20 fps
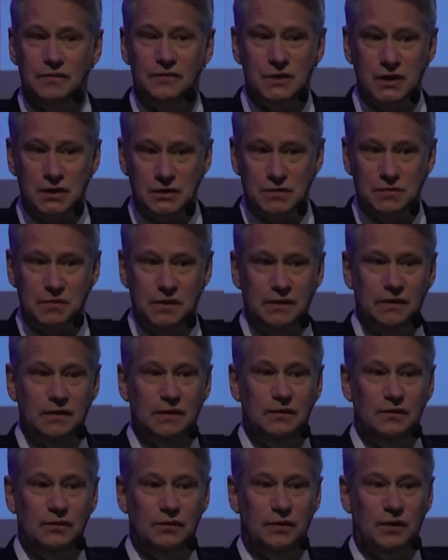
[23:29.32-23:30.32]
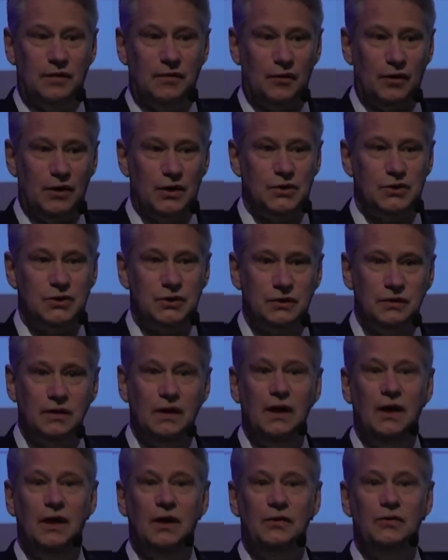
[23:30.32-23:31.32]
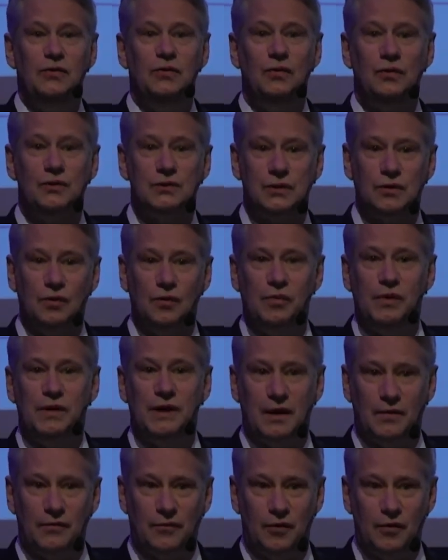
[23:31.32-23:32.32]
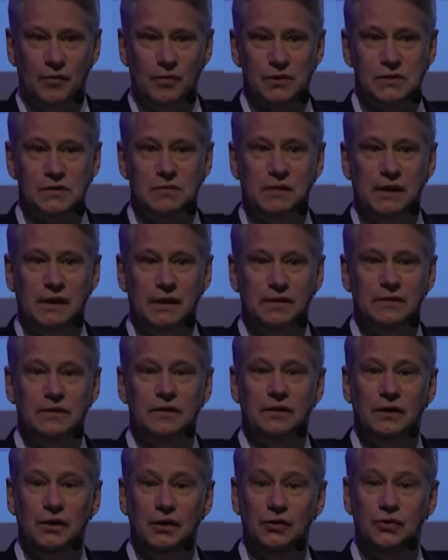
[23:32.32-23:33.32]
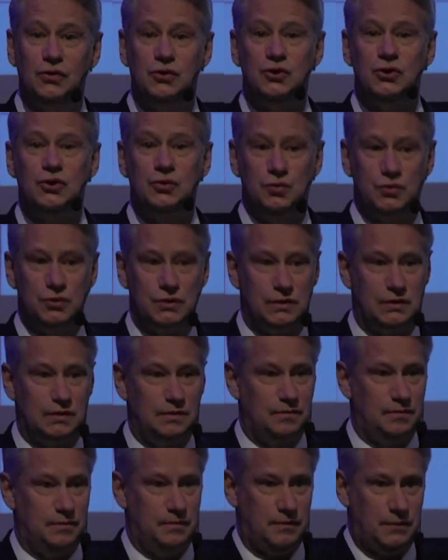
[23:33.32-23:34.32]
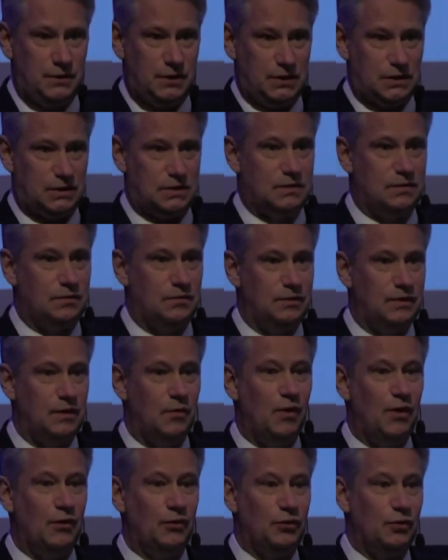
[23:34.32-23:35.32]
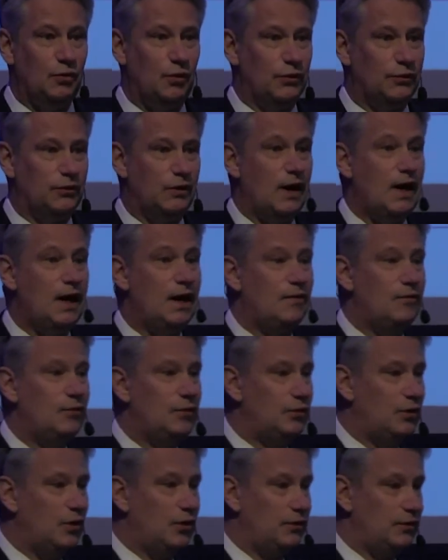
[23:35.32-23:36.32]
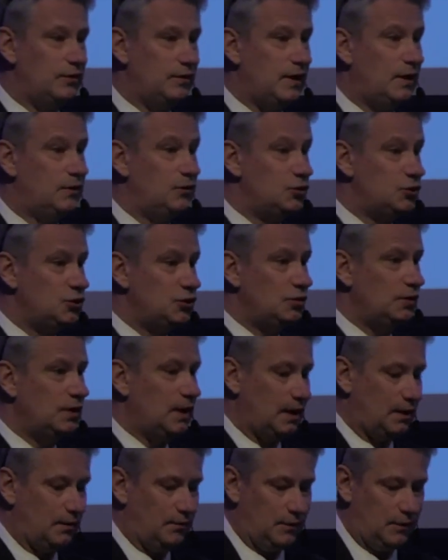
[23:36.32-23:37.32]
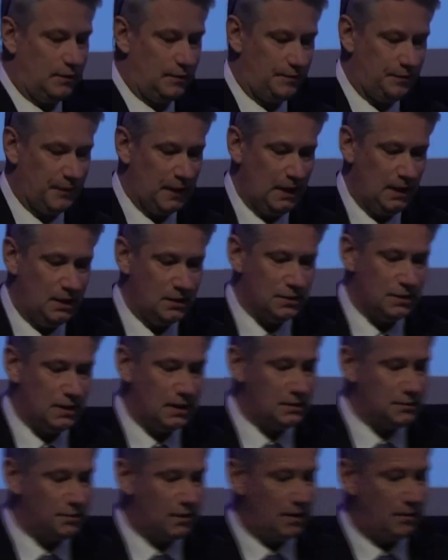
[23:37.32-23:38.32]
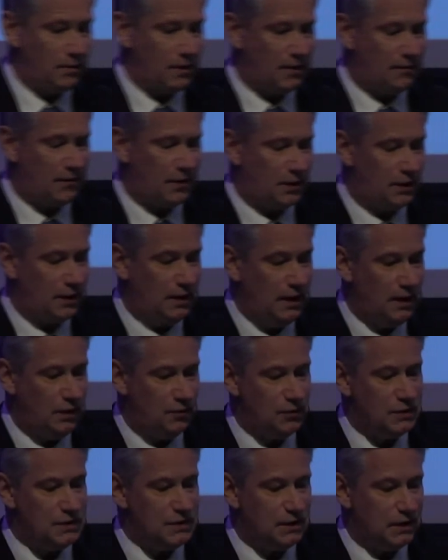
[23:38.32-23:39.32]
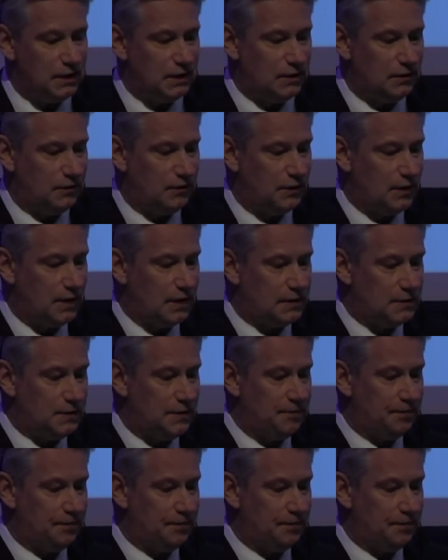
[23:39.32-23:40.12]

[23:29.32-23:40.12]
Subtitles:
judgment into an evaluation, you also open up for a possibility to choose just the one you want to have rather than you should have. So that's why we are very restrictive of that.